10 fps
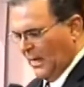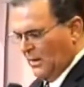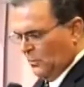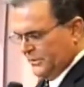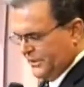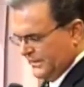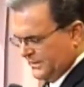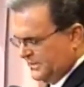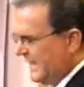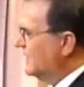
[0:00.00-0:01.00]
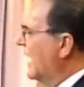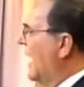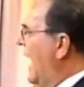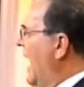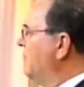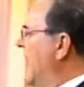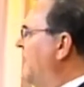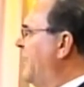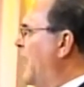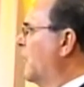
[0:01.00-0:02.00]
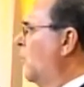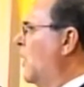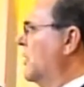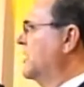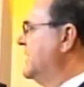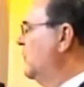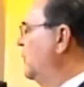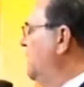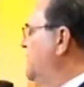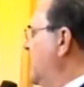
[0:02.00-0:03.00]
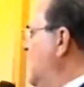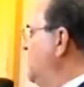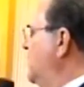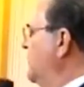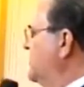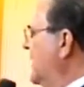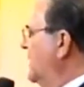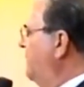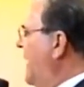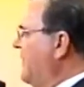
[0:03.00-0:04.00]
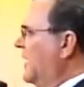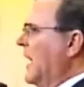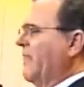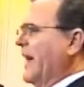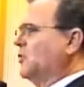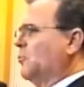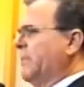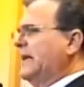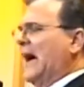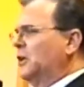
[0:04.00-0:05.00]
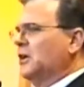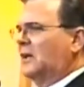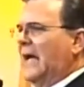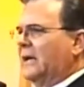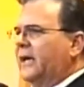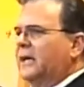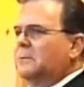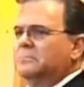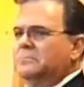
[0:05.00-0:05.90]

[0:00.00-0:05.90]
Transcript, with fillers: When Jesus said, I and my Father are one, he said, When you've seen me, you've seen the Father. That don't mean I look like him.